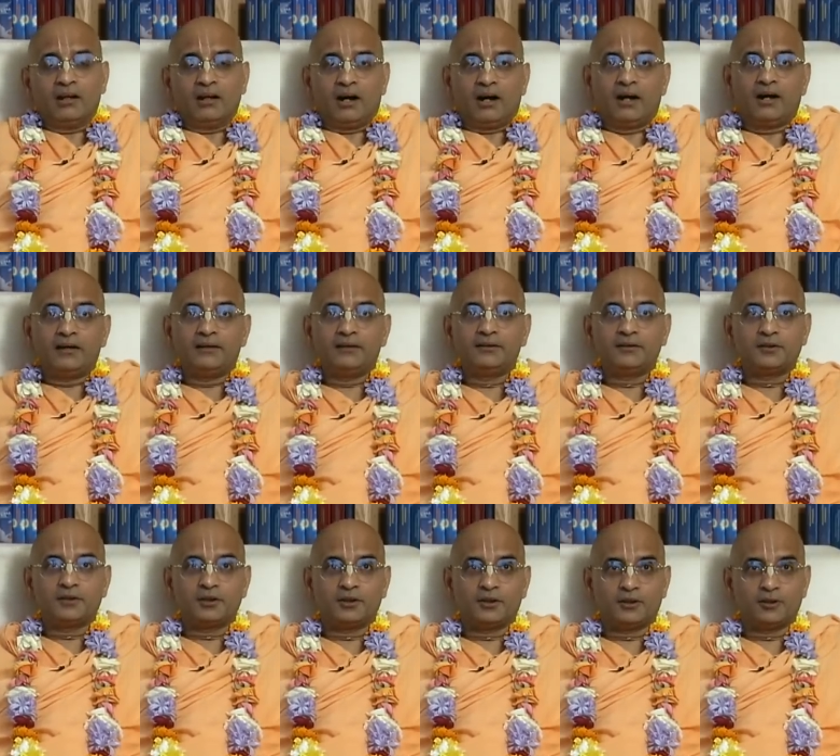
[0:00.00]
I
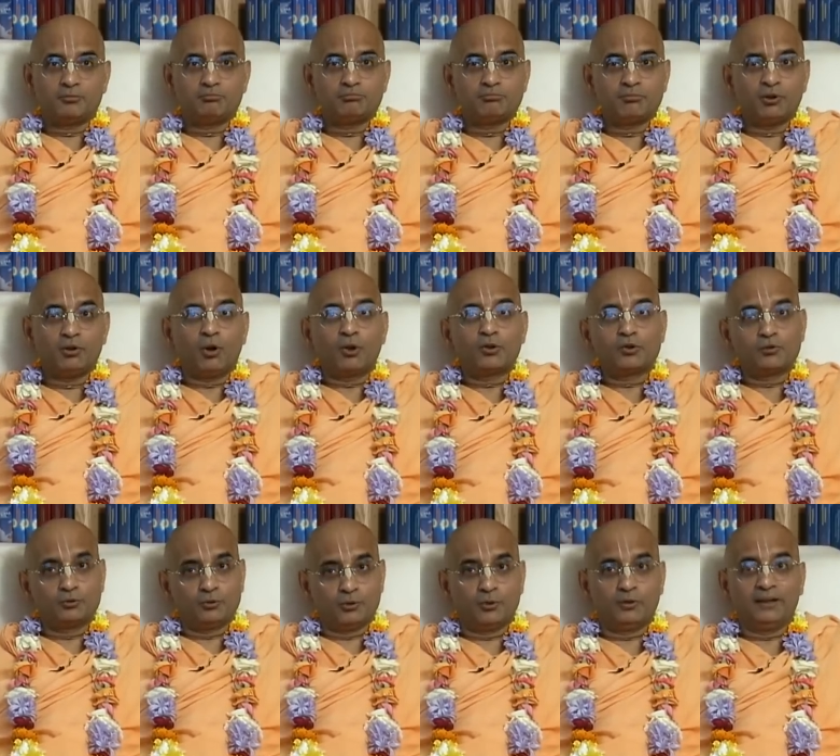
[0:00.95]
got
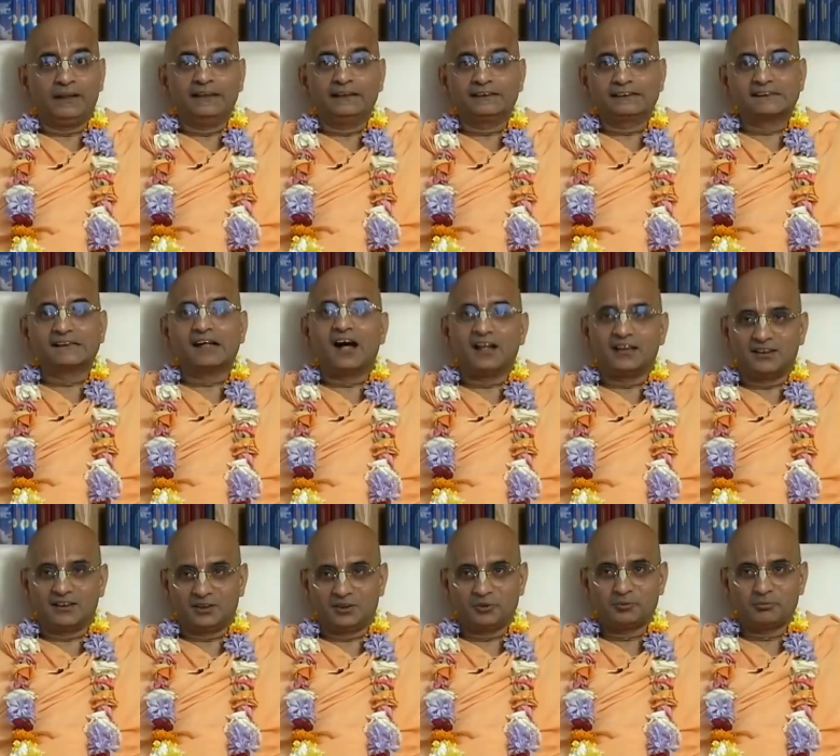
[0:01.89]
to know his son,